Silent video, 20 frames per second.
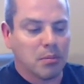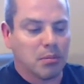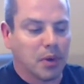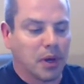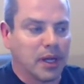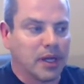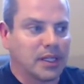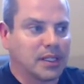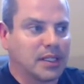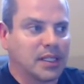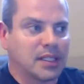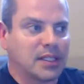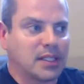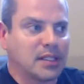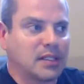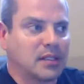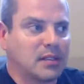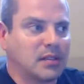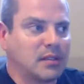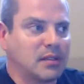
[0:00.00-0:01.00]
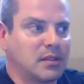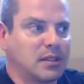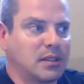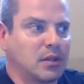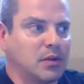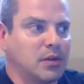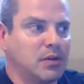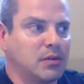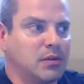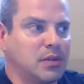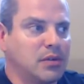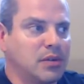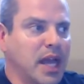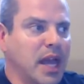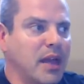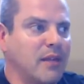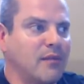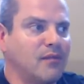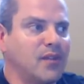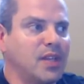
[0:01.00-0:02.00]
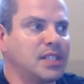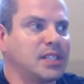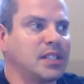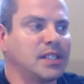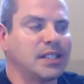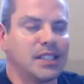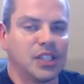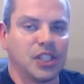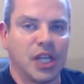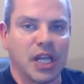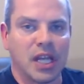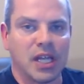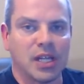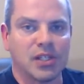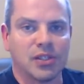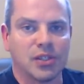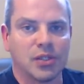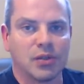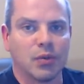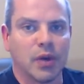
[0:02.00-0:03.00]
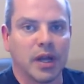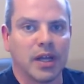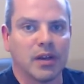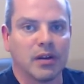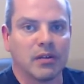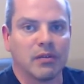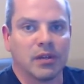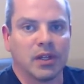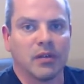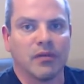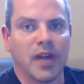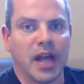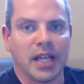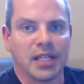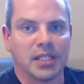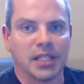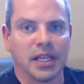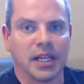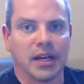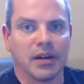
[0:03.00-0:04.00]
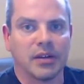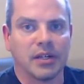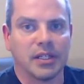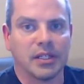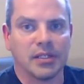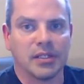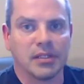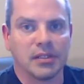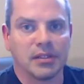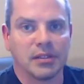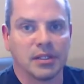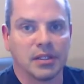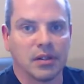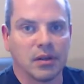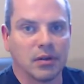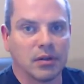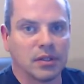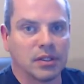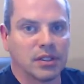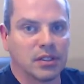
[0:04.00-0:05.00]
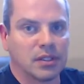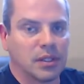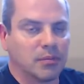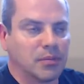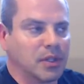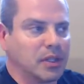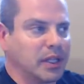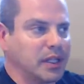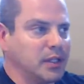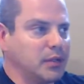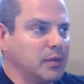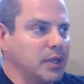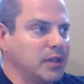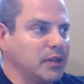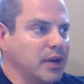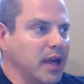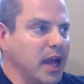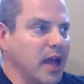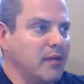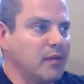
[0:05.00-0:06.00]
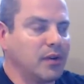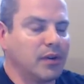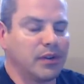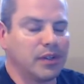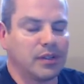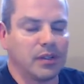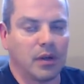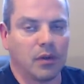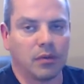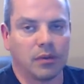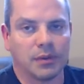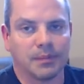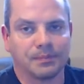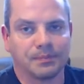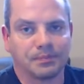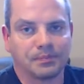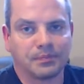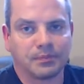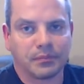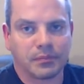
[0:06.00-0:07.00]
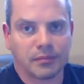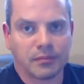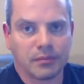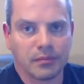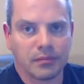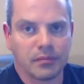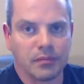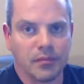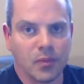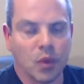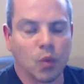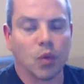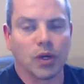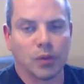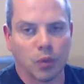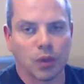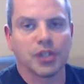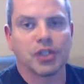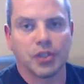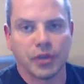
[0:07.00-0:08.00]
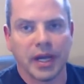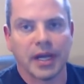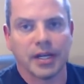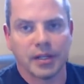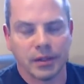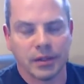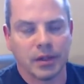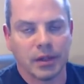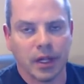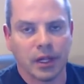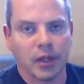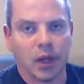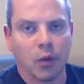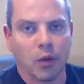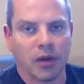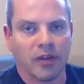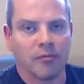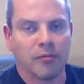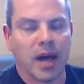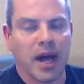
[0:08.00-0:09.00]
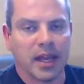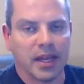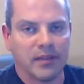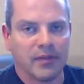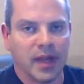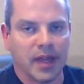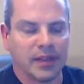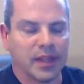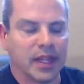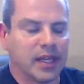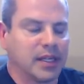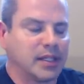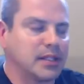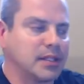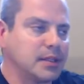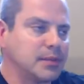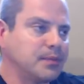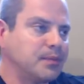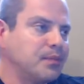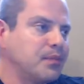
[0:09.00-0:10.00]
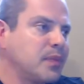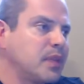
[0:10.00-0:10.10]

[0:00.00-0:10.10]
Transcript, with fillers: But it's, it's you know you, you can't physically change the way your your vascularity is. You know, it's something like you either have it or you don't. Once you're at a low enough body fat, that is.